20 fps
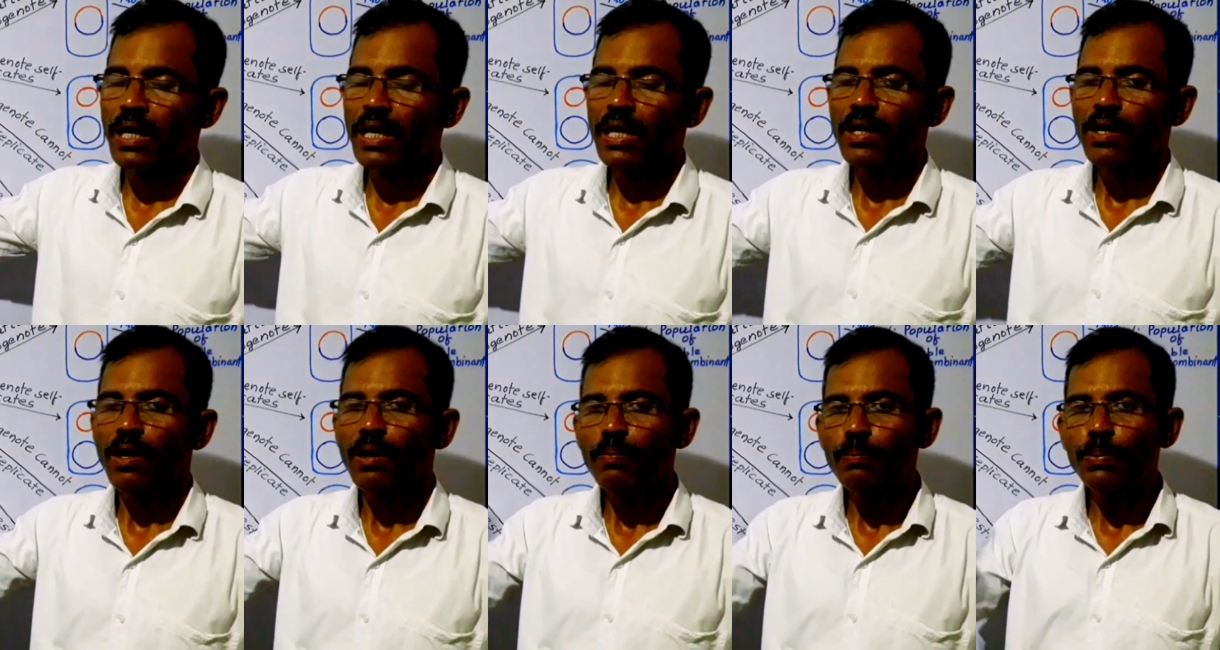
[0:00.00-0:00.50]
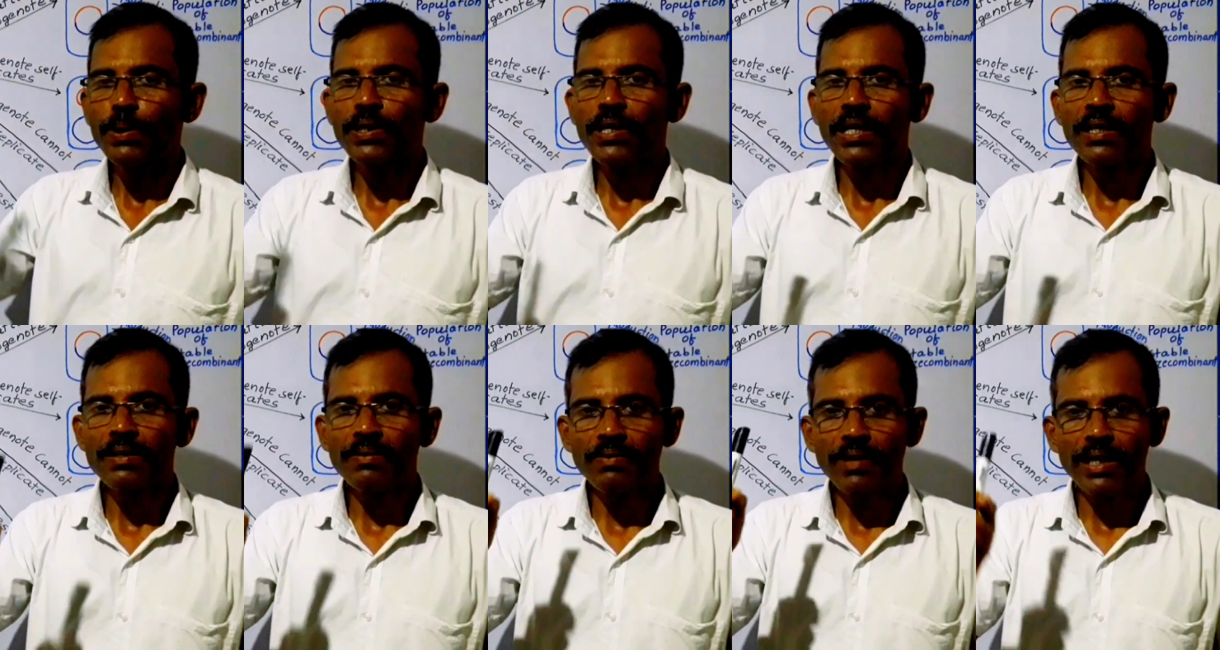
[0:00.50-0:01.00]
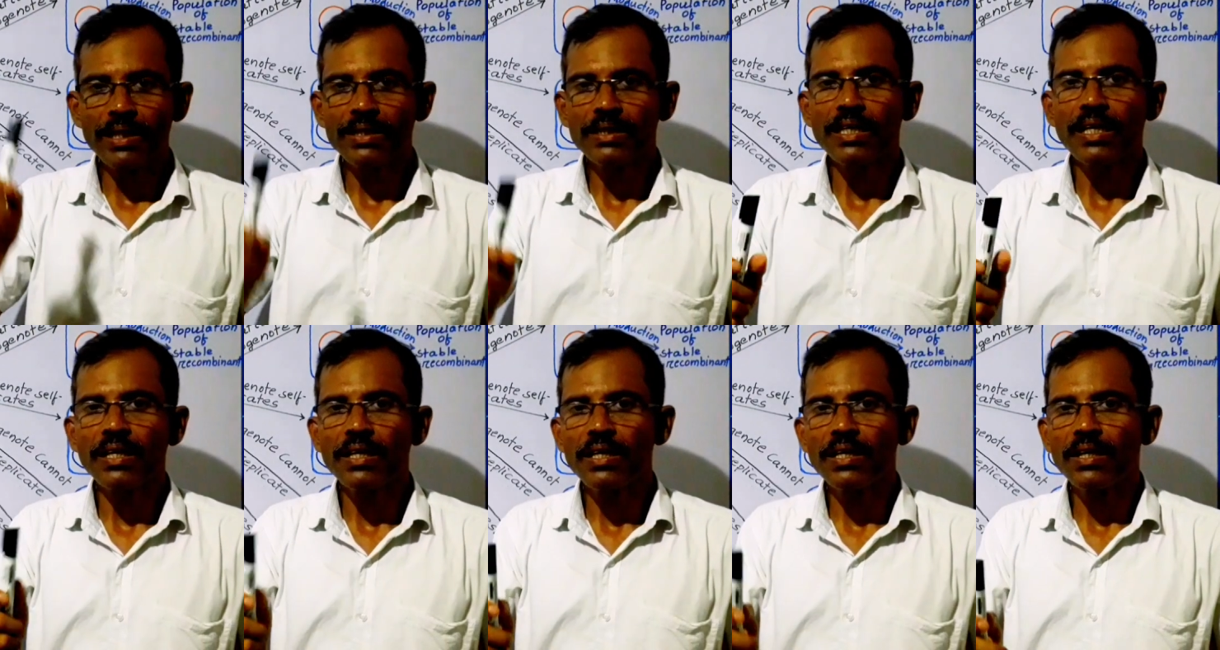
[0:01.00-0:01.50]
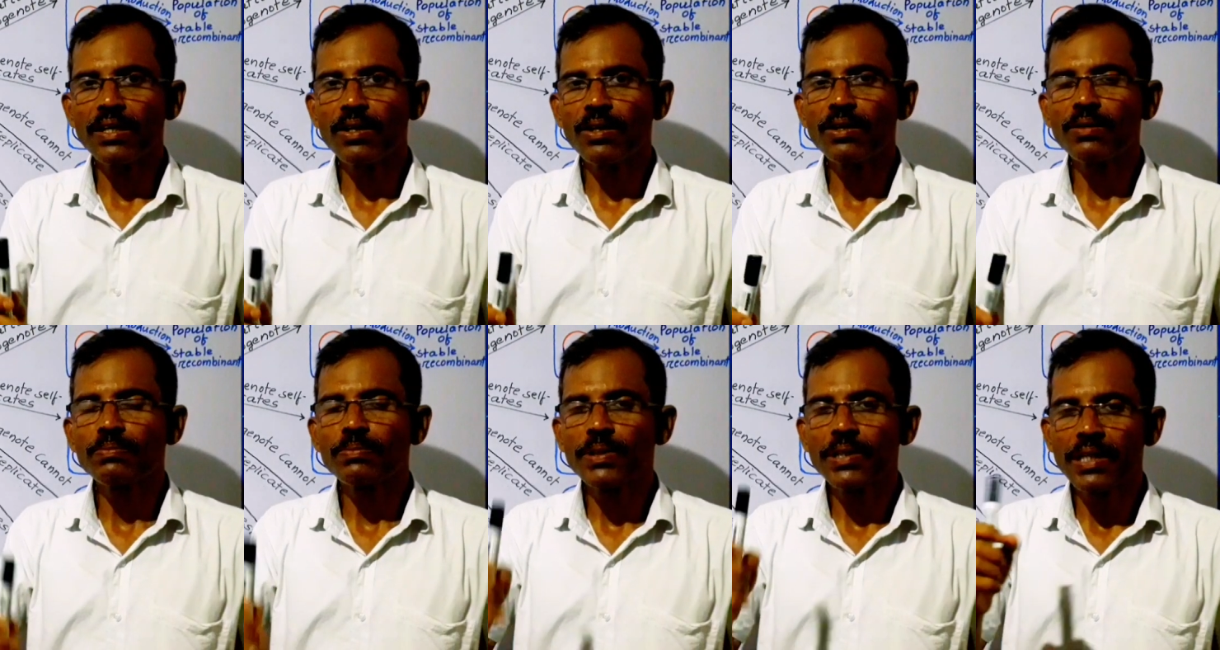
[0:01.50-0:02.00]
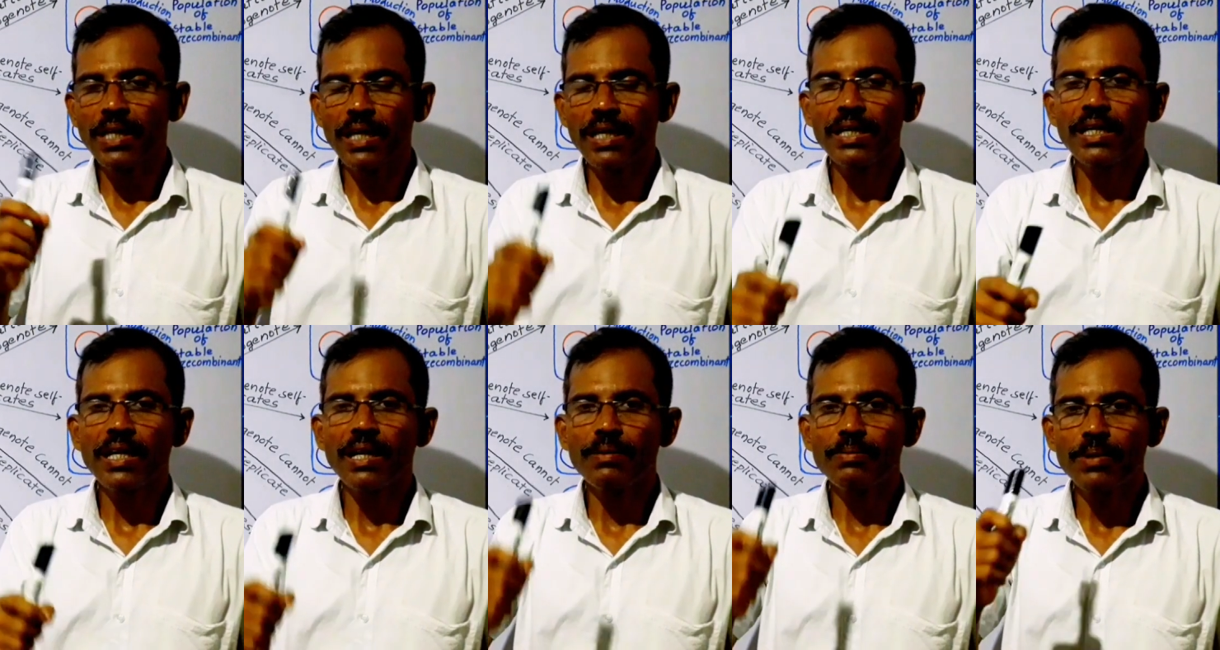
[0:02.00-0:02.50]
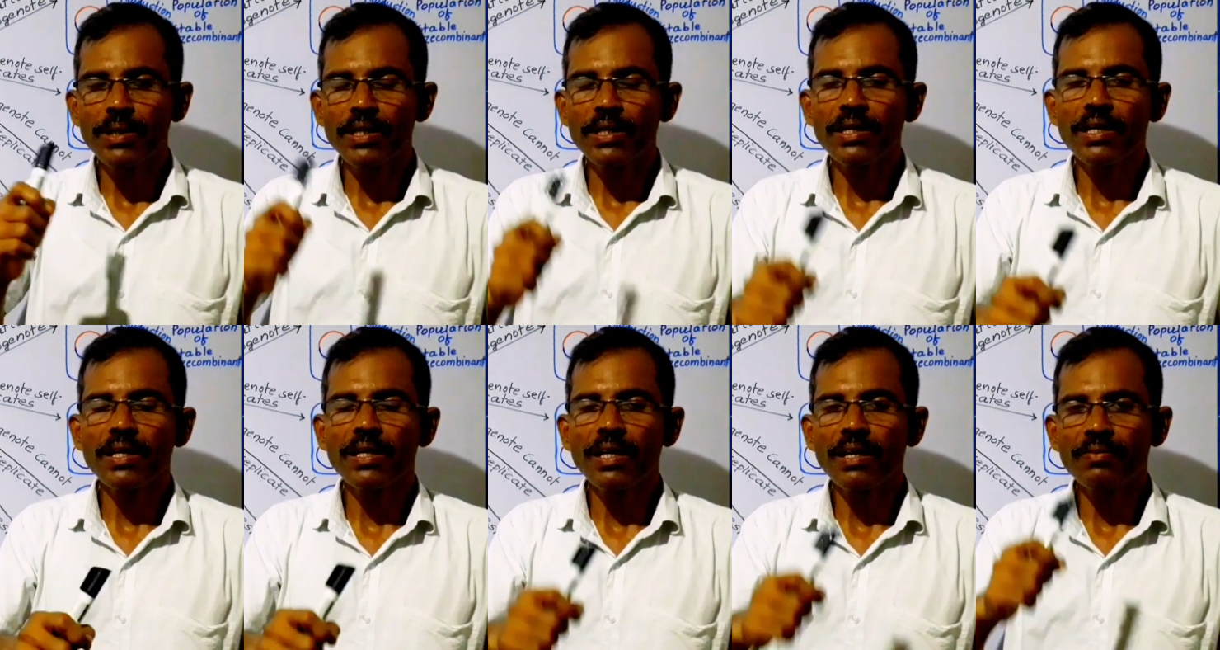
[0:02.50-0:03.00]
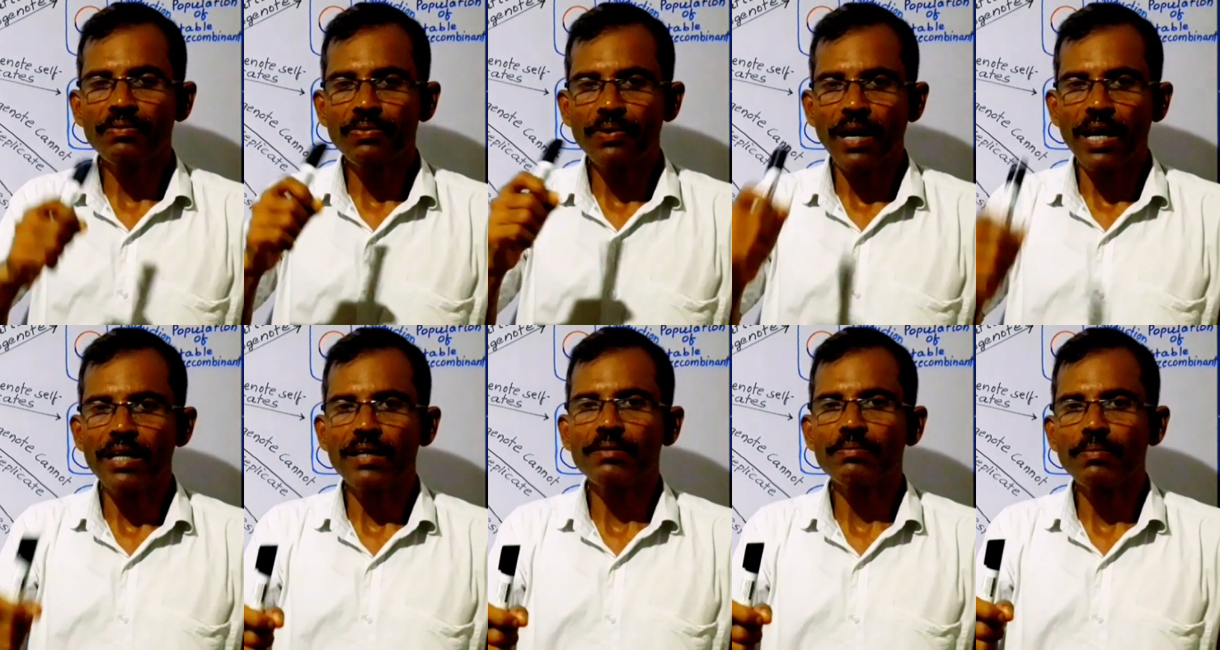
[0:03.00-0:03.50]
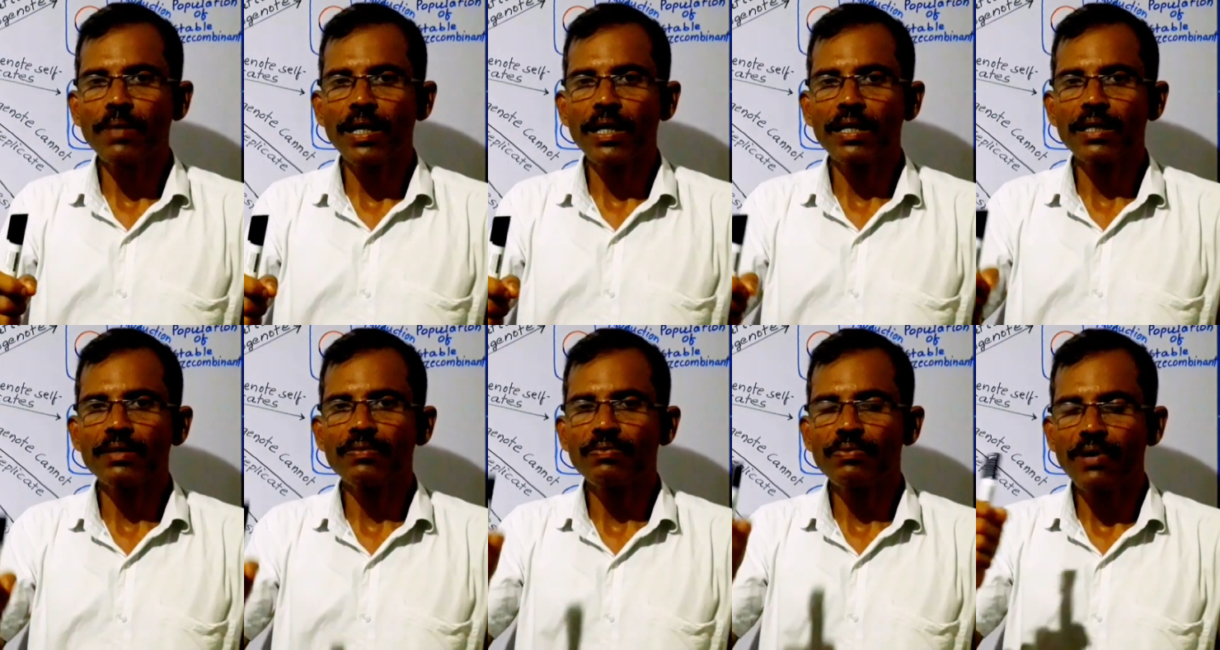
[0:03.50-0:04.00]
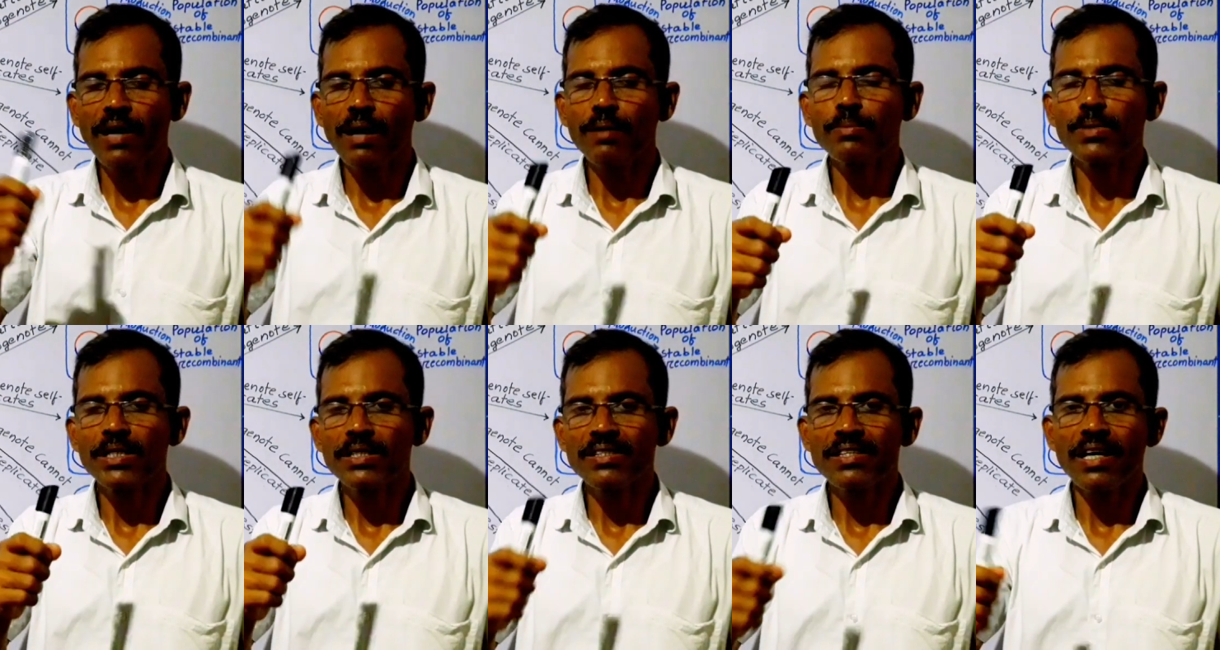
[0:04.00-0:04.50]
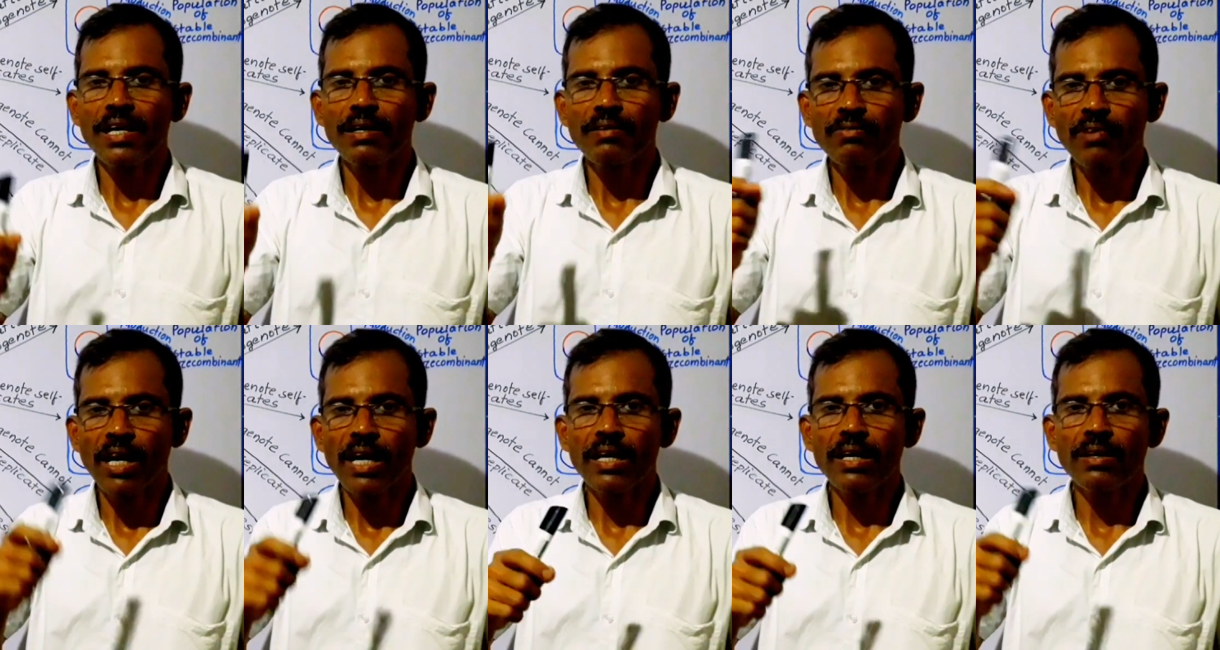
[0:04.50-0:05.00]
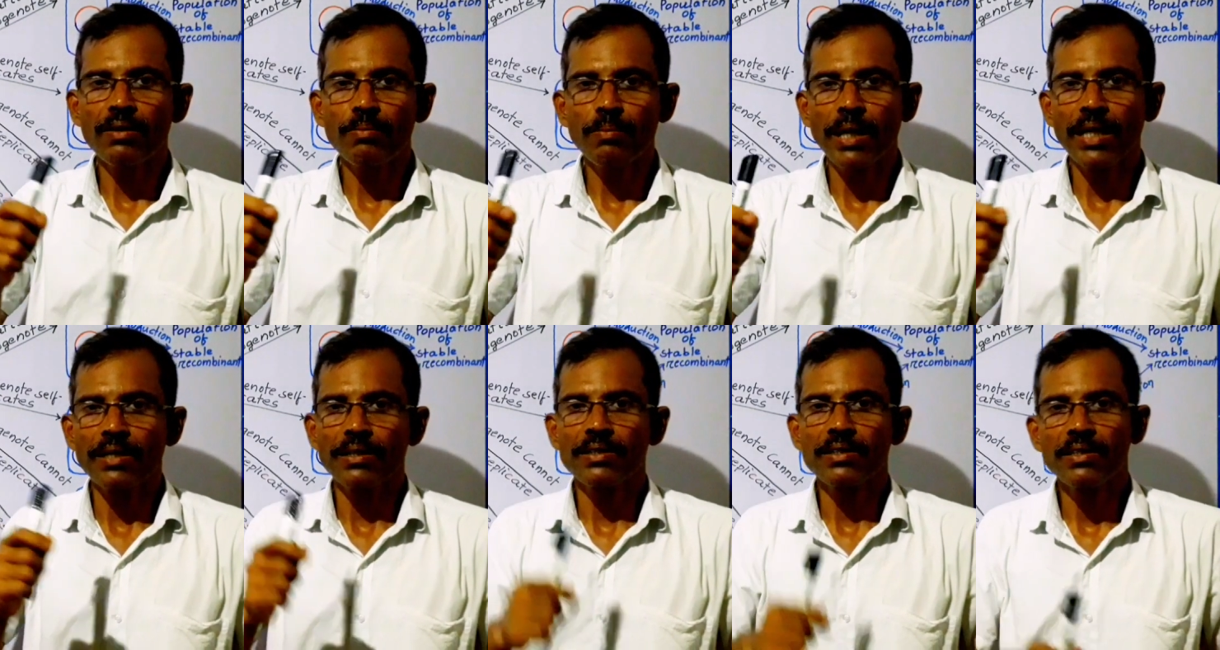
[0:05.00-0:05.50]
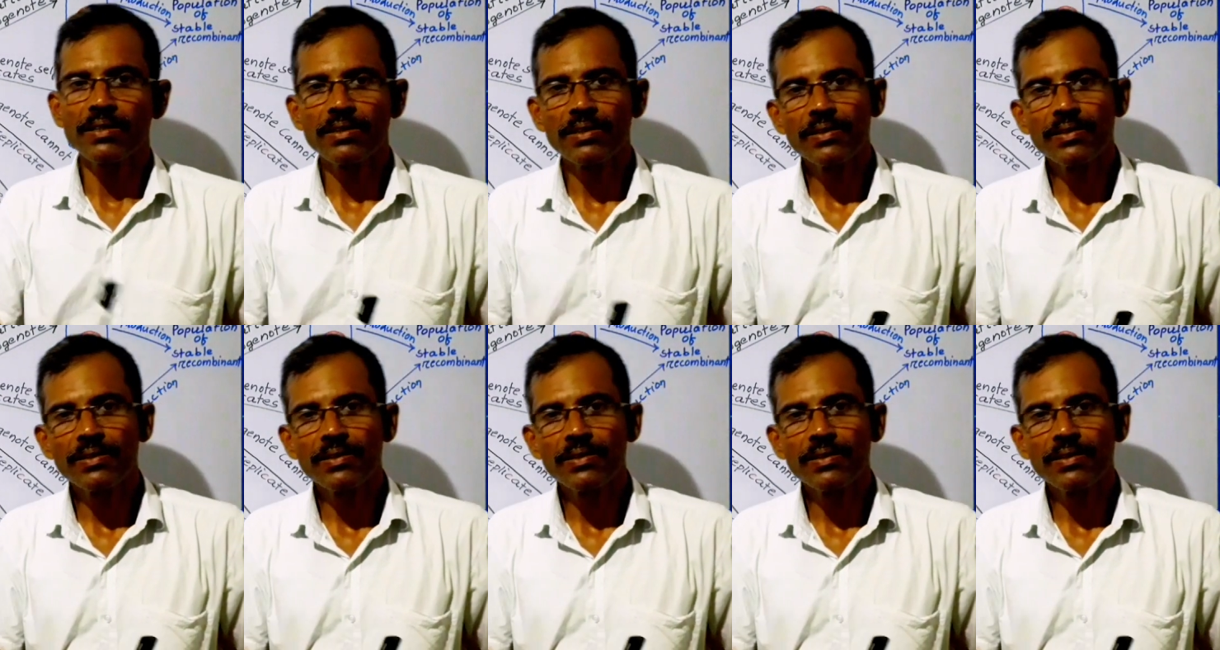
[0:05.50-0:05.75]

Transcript: a competent bacterium takes up DNA fragment from its environment.